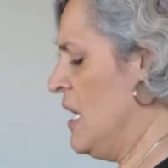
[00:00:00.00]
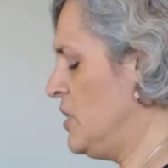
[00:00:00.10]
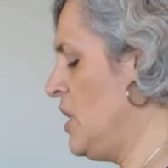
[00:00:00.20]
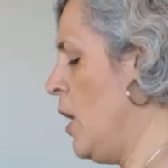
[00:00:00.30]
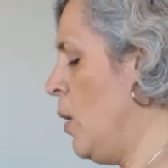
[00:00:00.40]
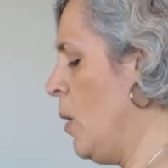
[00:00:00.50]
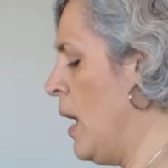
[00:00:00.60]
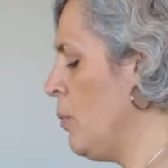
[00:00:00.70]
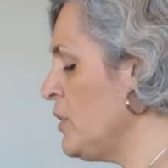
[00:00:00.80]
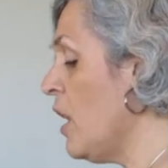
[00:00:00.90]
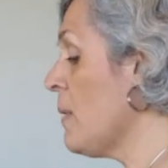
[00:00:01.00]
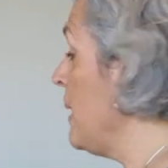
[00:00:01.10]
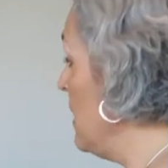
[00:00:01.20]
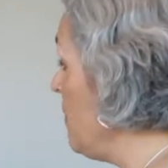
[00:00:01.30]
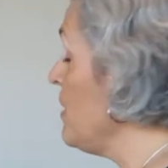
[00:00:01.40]
So we talk
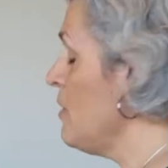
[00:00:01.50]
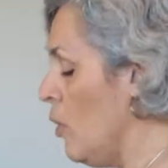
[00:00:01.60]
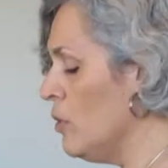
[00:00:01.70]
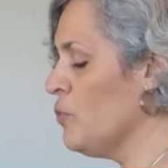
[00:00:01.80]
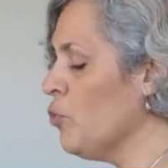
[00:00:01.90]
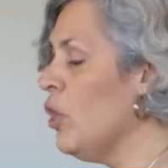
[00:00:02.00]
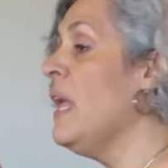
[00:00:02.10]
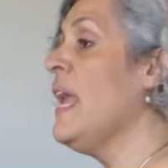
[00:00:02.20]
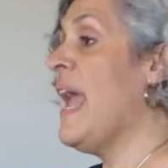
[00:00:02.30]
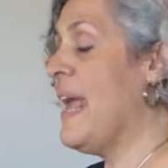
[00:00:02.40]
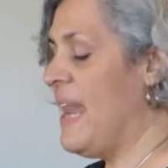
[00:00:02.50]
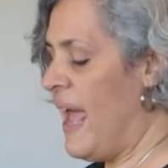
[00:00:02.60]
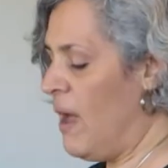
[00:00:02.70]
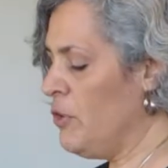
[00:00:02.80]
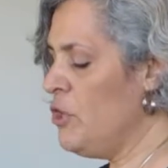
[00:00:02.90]
about living the golden rule and
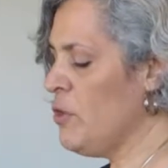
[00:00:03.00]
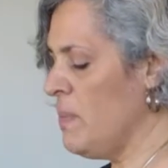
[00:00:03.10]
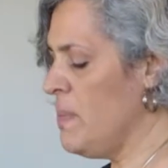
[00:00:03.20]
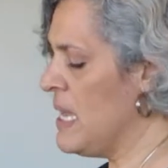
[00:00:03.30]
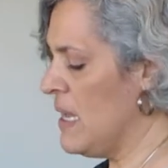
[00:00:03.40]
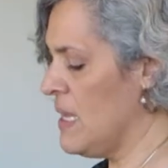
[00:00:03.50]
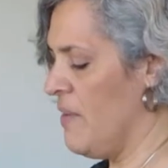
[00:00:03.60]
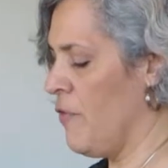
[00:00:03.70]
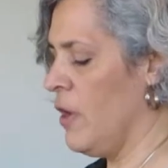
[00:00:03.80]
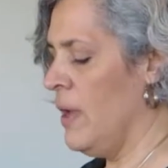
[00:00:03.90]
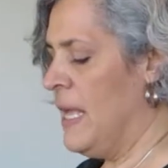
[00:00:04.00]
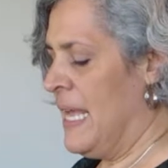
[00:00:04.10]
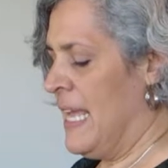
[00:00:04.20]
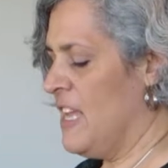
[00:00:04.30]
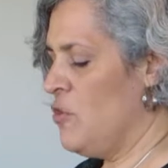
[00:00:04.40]
how you can be a giver
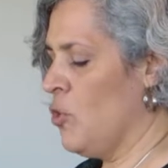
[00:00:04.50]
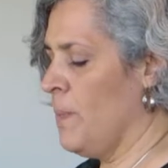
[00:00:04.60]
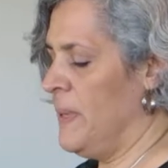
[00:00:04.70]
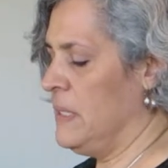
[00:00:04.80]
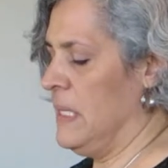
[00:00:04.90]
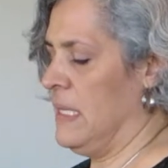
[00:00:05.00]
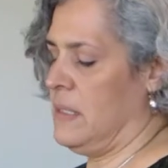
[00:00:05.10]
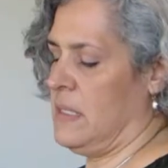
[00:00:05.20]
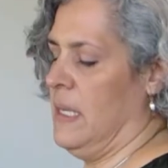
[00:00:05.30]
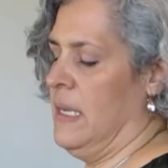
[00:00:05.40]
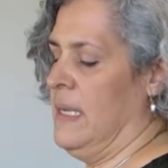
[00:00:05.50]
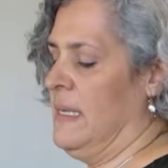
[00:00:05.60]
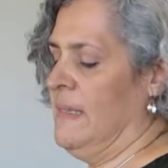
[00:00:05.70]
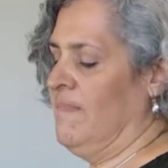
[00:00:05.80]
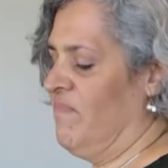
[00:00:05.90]
in your business.
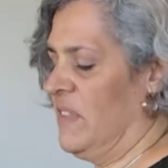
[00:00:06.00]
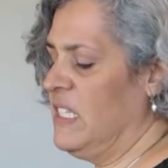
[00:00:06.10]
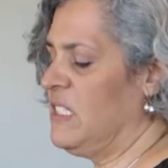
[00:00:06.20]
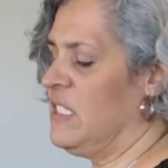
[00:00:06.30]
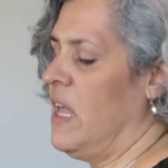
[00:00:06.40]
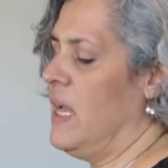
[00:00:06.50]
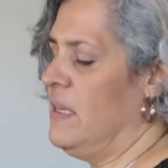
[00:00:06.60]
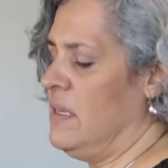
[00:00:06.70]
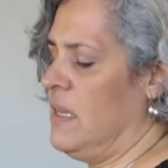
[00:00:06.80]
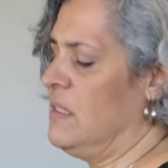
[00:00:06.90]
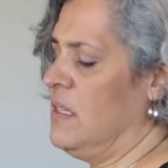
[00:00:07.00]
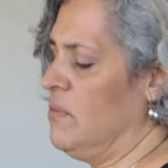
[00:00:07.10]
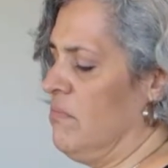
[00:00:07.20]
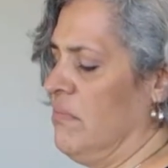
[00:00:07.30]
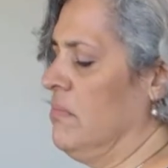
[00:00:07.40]
This slide
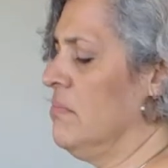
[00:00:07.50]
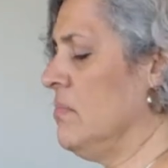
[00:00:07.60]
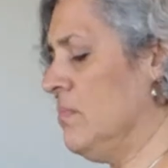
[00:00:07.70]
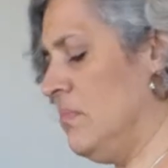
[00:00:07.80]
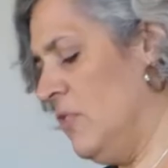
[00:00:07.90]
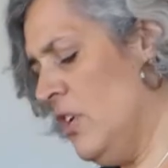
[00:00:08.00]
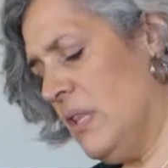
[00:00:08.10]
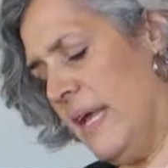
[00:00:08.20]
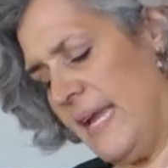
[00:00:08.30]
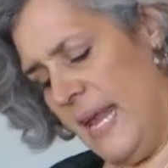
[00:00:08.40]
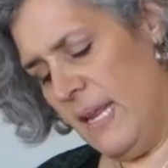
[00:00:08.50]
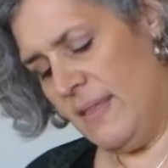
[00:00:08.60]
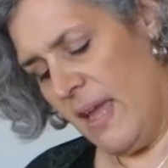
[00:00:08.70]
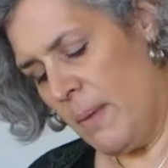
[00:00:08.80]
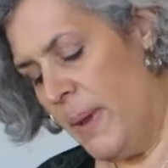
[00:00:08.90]
doesn't look like
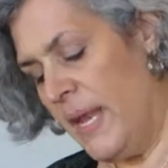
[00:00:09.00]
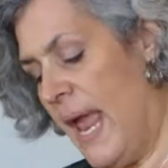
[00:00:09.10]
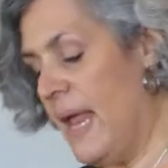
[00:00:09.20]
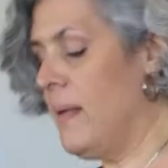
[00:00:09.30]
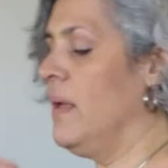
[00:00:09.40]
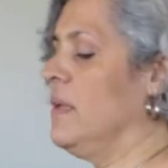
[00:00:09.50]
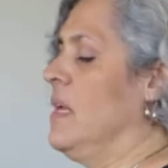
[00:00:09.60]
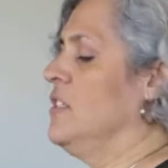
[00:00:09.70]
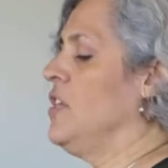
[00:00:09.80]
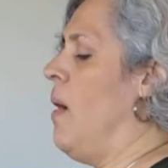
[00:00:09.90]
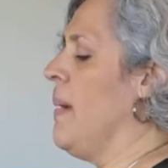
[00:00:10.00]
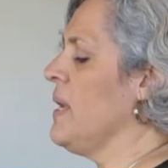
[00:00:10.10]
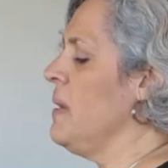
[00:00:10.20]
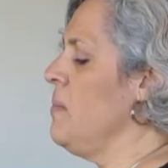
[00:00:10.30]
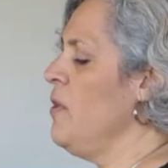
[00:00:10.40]
anything, but so I'm
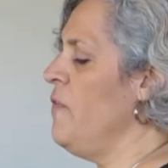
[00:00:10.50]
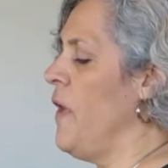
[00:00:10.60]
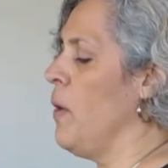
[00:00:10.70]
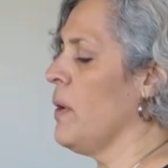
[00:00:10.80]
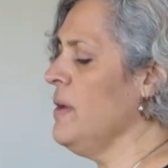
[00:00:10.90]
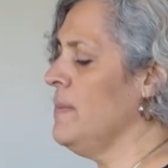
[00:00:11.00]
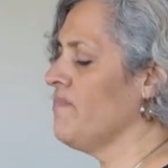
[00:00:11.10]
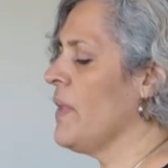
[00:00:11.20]
going to move forward.